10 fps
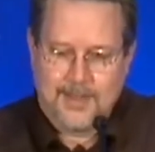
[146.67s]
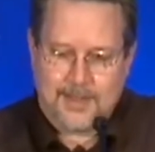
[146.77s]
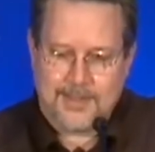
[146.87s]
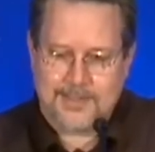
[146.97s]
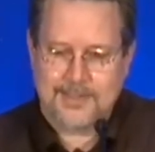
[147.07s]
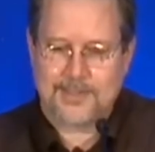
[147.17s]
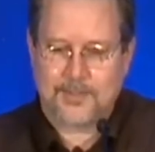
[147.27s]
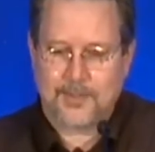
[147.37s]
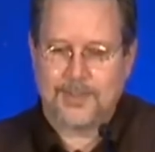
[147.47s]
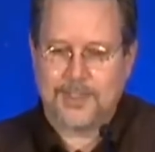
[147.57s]
I'd seen
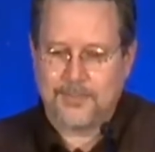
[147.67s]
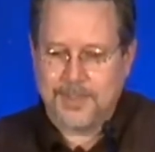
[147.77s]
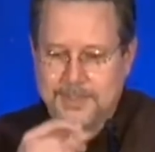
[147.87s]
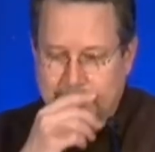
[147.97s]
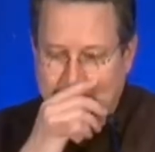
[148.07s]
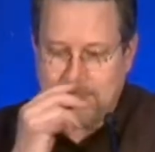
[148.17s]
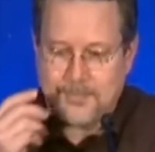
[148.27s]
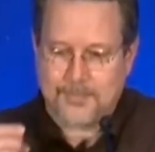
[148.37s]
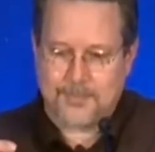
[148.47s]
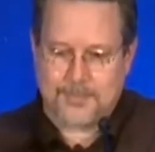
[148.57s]
some early real-time
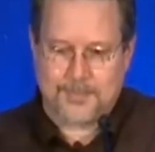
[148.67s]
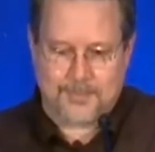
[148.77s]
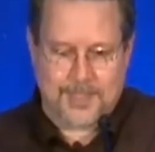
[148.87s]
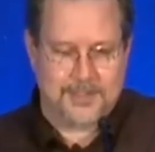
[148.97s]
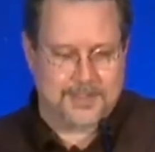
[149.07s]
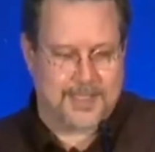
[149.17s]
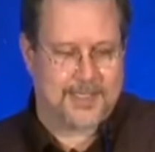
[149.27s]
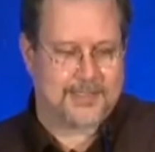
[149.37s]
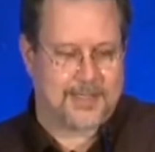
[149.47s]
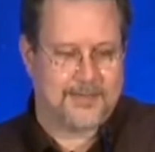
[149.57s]
render
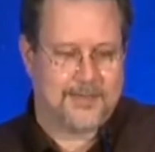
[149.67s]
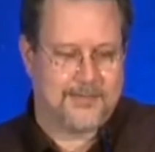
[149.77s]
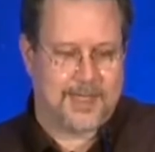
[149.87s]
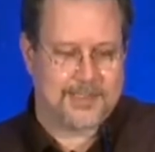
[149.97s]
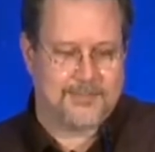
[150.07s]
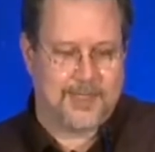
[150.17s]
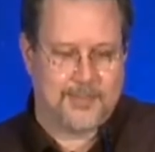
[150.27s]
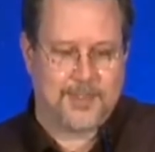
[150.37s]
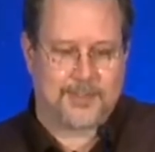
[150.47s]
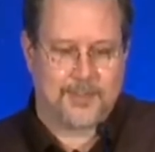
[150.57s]
tests out of the advanced
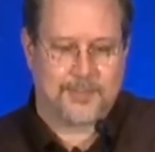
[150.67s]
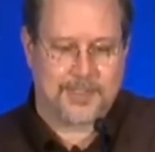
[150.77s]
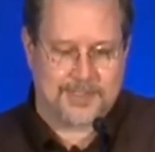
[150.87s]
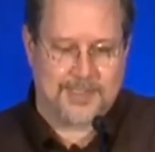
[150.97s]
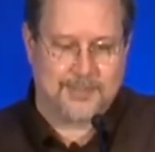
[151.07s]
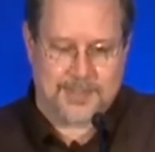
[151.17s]
development group that seemed